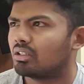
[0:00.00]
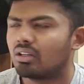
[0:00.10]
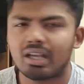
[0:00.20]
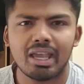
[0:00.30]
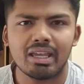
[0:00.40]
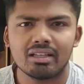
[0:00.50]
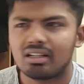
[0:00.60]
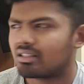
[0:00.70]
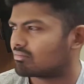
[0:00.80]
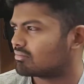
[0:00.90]
Okay.
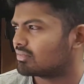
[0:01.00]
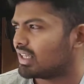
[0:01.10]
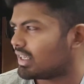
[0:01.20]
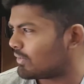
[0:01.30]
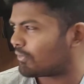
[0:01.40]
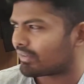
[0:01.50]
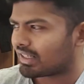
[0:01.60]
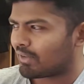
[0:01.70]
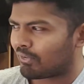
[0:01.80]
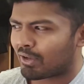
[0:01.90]
If
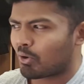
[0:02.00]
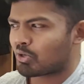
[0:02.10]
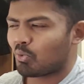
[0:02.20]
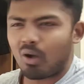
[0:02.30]
he go to